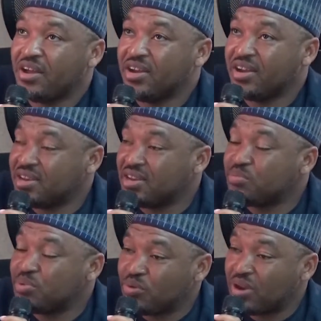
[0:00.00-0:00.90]
honestly,
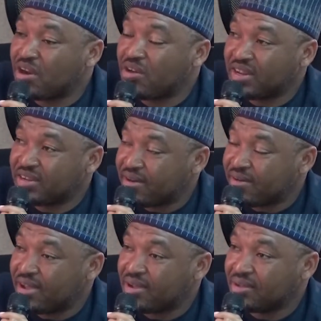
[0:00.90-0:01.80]
the people around that
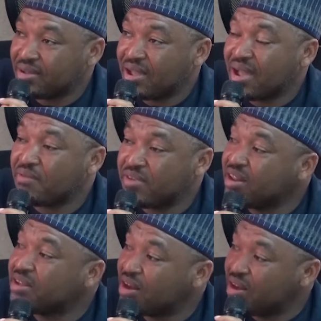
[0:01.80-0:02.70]
area are
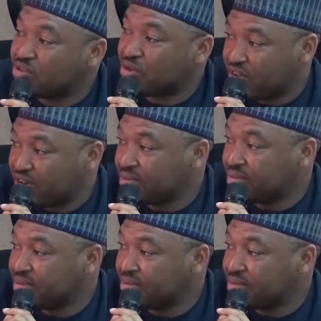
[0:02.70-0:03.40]
really, really suffering